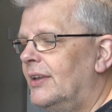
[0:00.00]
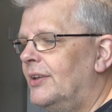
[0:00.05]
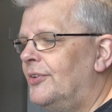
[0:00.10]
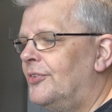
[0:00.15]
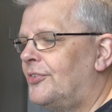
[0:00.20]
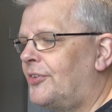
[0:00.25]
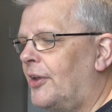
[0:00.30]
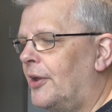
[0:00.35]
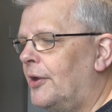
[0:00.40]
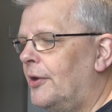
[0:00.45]

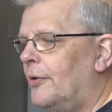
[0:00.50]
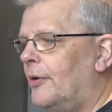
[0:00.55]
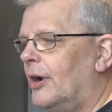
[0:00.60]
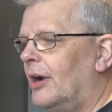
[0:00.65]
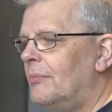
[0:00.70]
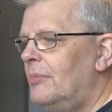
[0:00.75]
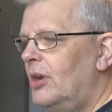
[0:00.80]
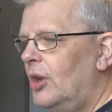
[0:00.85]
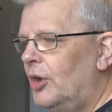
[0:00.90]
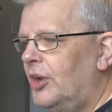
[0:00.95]
So
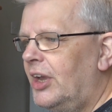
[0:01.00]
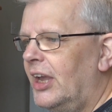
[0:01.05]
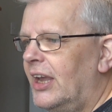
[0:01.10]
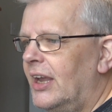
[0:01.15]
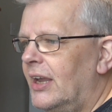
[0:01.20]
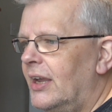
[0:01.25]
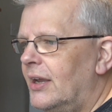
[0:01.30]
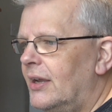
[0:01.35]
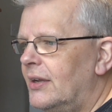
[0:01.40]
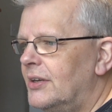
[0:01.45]
I'm
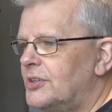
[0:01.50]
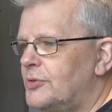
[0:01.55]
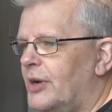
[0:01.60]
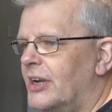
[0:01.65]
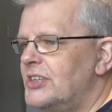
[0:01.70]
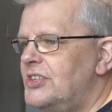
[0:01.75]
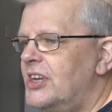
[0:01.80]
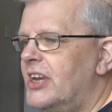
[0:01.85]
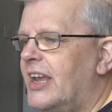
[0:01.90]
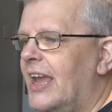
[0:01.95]
looking to
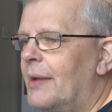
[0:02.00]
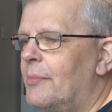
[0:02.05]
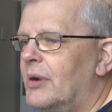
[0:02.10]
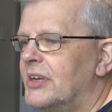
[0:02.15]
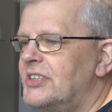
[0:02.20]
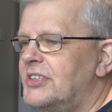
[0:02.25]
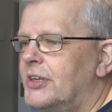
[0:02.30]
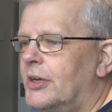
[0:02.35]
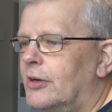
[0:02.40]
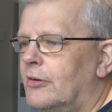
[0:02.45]
actually get
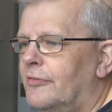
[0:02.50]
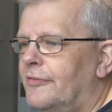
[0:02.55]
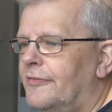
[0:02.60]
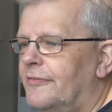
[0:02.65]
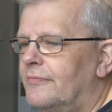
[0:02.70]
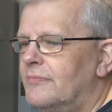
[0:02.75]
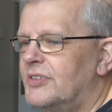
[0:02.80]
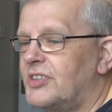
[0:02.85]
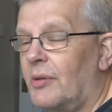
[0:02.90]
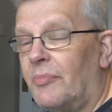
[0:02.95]

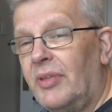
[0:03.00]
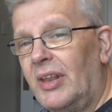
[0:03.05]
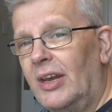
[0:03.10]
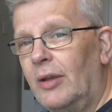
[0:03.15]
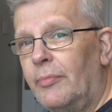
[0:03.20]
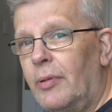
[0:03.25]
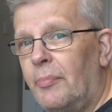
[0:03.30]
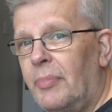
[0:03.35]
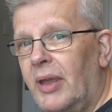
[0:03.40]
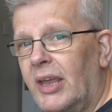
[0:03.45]
myself something a
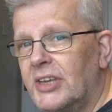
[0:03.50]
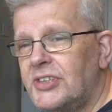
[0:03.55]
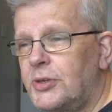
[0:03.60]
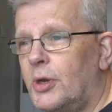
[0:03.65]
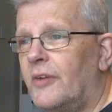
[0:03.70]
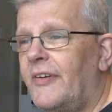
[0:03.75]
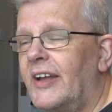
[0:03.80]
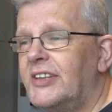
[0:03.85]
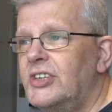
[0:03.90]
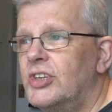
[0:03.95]
little bit bigger, so
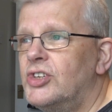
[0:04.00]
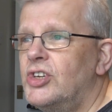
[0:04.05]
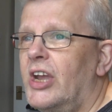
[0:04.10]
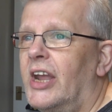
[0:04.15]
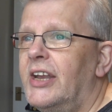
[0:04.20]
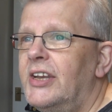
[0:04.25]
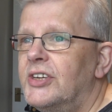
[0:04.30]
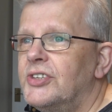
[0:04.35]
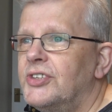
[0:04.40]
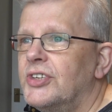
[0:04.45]
I've had to
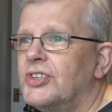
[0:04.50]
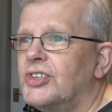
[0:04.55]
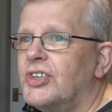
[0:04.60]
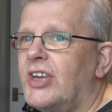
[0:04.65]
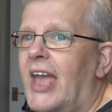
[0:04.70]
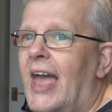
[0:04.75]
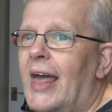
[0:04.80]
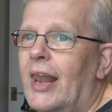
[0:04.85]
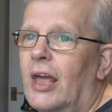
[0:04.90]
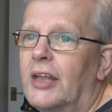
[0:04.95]
change the
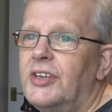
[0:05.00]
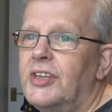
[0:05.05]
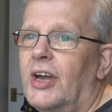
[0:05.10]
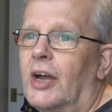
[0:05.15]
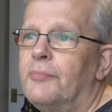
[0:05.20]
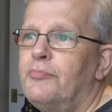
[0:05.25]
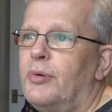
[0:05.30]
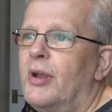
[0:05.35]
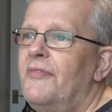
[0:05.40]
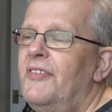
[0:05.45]
scale. I
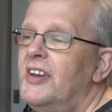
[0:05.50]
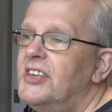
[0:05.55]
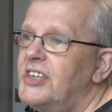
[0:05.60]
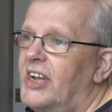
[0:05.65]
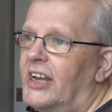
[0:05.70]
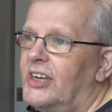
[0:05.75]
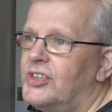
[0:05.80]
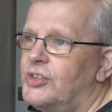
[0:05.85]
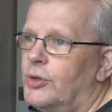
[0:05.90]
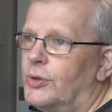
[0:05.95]
briefly
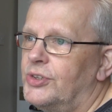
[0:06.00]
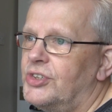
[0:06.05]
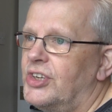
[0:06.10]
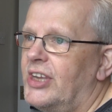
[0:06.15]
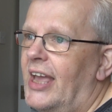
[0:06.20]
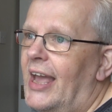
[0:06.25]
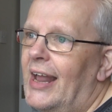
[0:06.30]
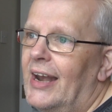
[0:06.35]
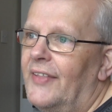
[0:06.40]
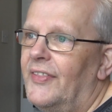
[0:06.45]
touched on
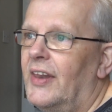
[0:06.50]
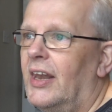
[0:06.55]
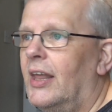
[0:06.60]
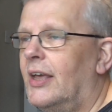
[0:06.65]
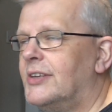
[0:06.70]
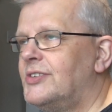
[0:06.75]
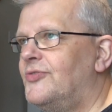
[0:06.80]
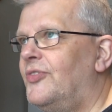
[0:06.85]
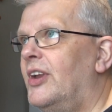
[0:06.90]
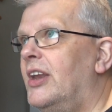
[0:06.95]
scale in the
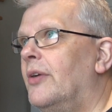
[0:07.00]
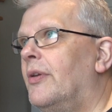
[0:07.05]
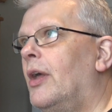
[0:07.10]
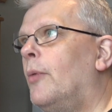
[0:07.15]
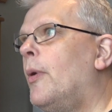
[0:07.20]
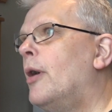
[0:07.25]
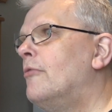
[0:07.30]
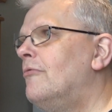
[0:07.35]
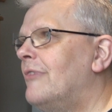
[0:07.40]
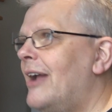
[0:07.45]
last video and I
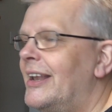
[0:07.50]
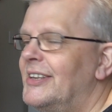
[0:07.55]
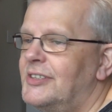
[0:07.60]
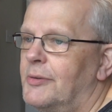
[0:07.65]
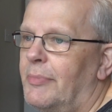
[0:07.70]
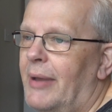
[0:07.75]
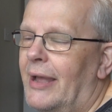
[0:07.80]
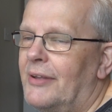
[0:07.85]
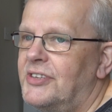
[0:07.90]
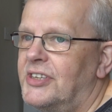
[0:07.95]
won't rant
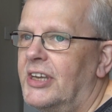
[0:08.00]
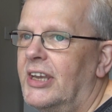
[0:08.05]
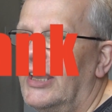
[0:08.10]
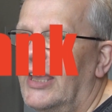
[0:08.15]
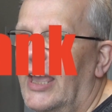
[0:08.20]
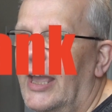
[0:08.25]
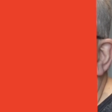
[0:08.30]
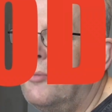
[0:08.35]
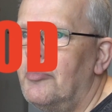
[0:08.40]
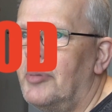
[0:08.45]
about it
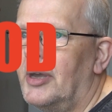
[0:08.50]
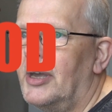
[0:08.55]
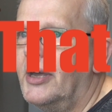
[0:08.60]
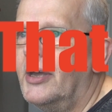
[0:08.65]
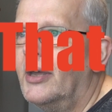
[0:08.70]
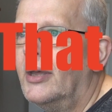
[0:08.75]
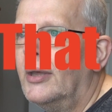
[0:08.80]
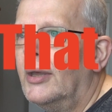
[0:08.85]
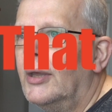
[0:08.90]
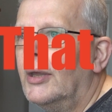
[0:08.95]
again,
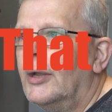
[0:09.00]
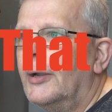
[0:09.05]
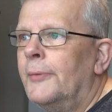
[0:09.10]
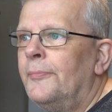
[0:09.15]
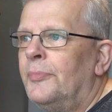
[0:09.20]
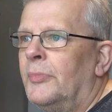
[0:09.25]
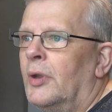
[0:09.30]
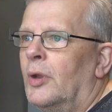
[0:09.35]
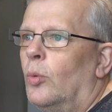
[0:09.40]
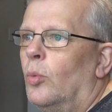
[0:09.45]
but
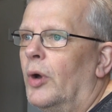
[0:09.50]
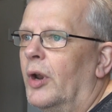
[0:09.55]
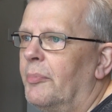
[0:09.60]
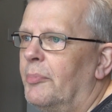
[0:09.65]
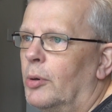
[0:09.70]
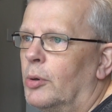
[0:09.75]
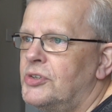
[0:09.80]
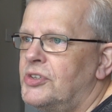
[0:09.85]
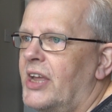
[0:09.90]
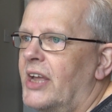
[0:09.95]
what it
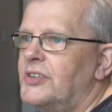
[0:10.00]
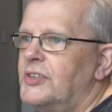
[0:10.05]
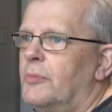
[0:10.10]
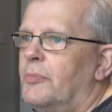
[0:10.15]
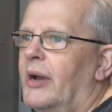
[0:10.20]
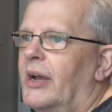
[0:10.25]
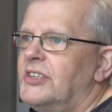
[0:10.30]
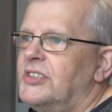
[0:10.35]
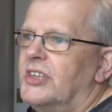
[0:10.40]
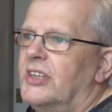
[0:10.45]
boils down to
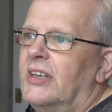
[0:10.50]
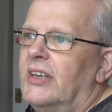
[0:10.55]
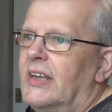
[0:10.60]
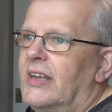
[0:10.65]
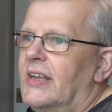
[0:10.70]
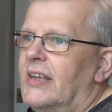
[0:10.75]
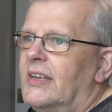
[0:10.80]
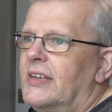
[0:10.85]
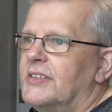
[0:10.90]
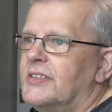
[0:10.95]
basically
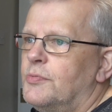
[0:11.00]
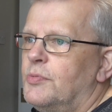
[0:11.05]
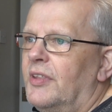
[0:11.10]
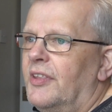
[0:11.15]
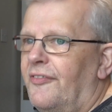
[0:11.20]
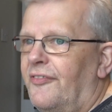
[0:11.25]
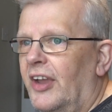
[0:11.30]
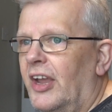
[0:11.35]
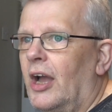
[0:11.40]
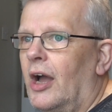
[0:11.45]
is with
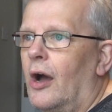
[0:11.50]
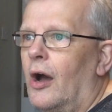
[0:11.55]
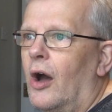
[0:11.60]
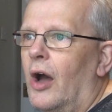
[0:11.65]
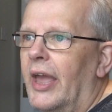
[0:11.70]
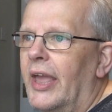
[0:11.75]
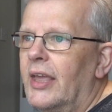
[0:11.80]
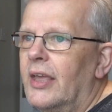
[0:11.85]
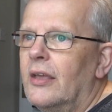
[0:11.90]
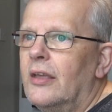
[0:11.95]
the figure
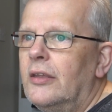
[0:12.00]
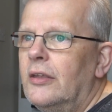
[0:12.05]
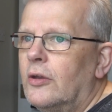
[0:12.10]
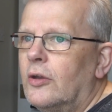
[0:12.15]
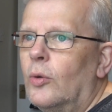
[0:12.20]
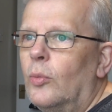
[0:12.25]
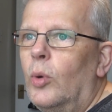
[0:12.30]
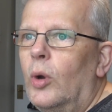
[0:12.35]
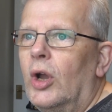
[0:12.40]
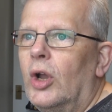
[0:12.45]
height, you
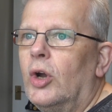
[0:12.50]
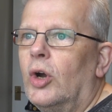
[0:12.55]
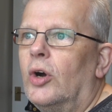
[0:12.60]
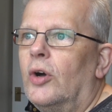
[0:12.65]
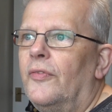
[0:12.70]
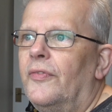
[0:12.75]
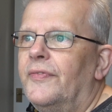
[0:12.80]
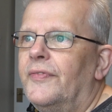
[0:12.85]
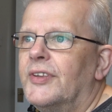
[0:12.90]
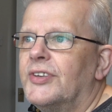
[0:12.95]
can work
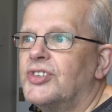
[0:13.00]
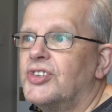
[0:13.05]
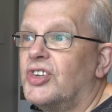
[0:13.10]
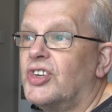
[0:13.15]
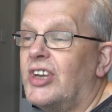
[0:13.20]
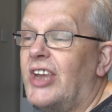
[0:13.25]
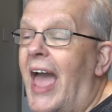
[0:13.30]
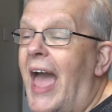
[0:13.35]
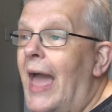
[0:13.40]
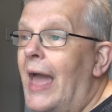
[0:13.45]
on the
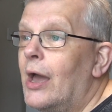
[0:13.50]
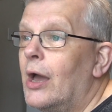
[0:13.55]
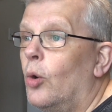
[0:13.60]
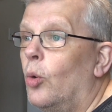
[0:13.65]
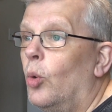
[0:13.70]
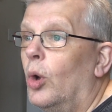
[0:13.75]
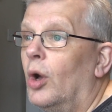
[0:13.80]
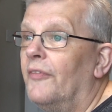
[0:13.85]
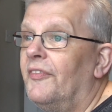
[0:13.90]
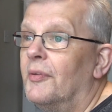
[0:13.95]

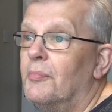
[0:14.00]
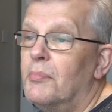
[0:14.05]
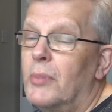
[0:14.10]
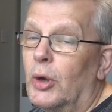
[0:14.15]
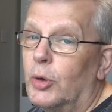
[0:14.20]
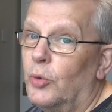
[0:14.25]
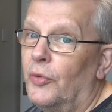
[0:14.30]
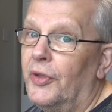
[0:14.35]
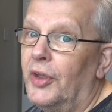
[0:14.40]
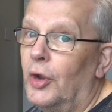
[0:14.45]
scale of the
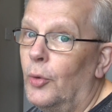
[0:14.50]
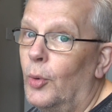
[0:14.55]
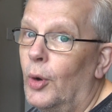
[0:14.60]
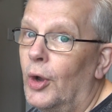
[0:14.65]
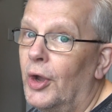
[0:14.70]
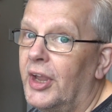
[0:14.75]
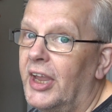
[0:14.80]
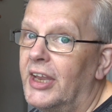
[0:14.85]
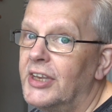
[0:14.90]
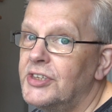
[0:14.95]
model that you're
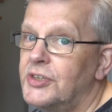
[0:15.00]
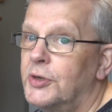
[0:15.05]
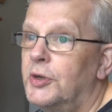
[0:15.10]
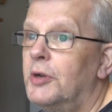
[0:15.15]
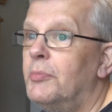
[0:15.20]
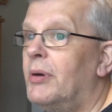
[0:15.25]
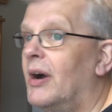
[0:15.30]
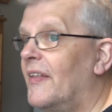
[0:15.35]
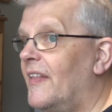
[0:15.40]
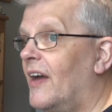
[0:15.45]
working to
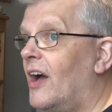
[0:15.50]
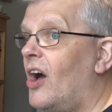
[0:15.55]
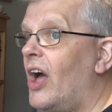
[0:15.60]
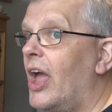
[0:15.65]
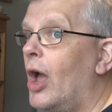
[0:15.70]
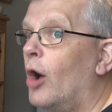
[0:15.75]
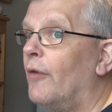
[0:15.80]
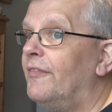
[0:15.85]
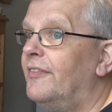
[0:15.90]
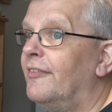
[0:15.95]
by the height
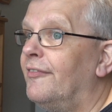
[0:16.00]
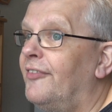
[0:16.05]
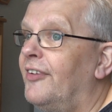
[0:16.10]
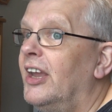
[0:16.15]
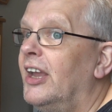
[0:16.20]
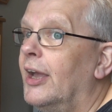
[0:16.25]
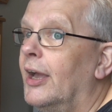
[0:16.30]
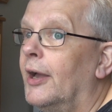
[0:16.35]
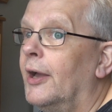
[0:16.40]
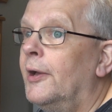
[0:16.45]
of the
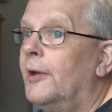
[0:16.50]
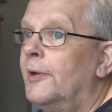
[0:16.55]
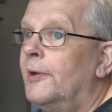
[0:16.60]
figure.